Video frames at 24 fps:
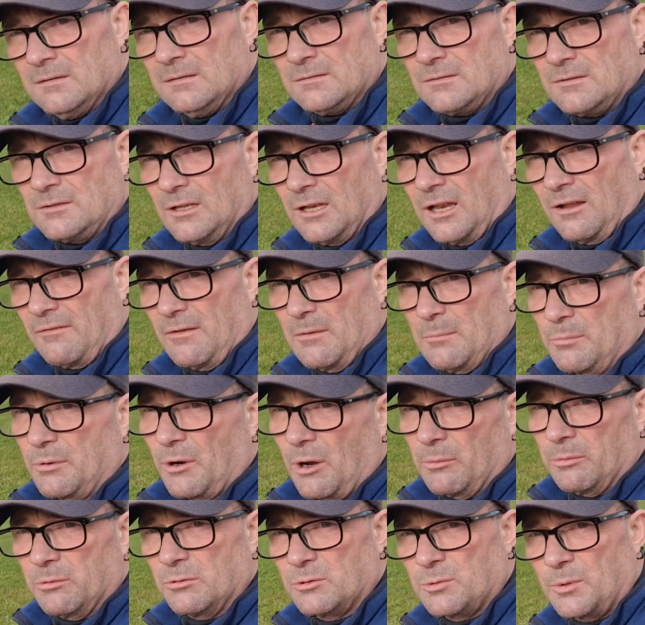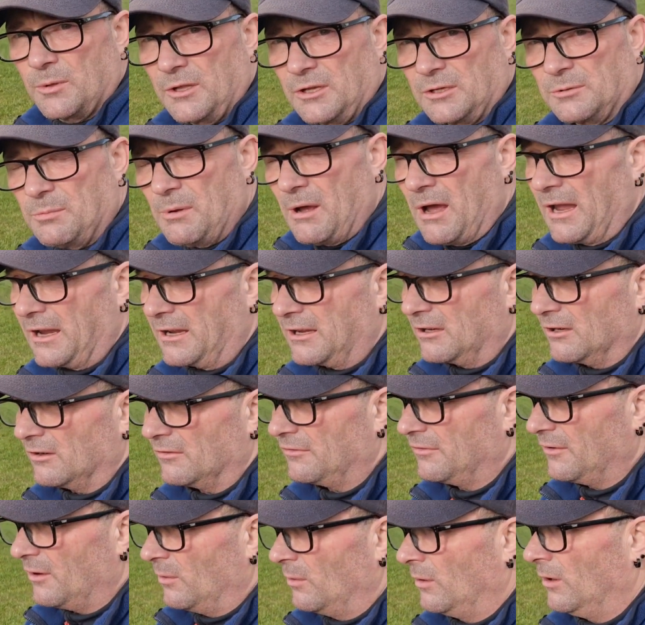Still having problems with this
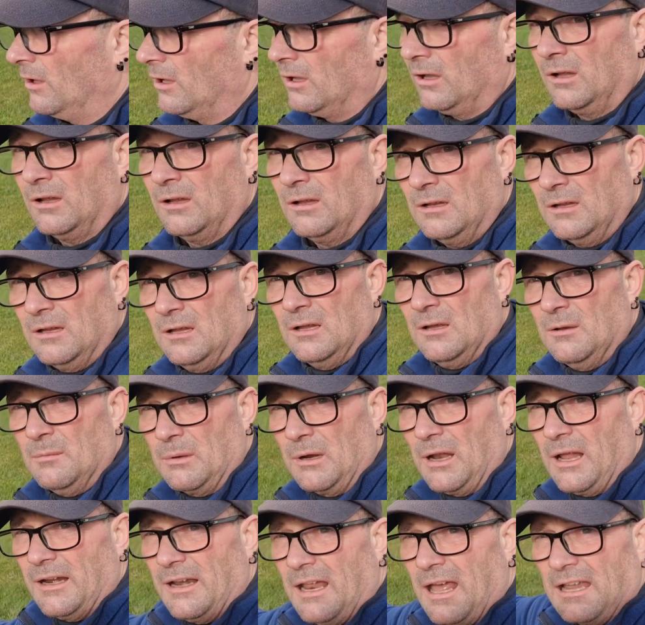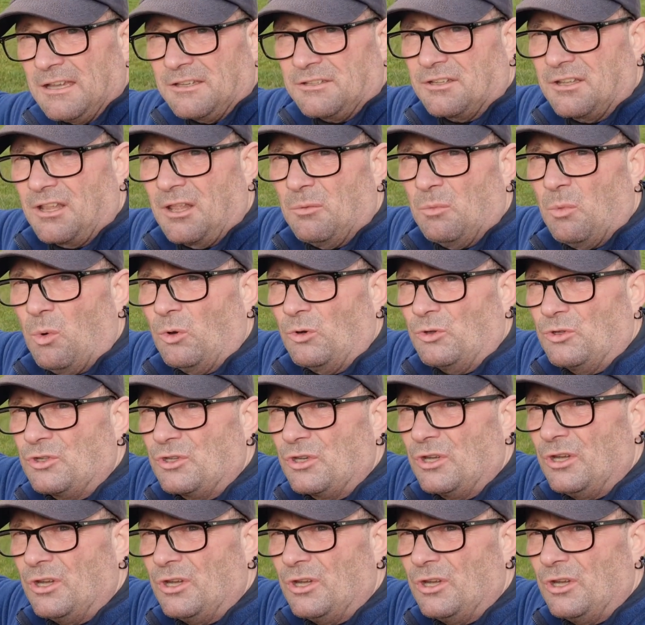microphone, but how nice are them woods,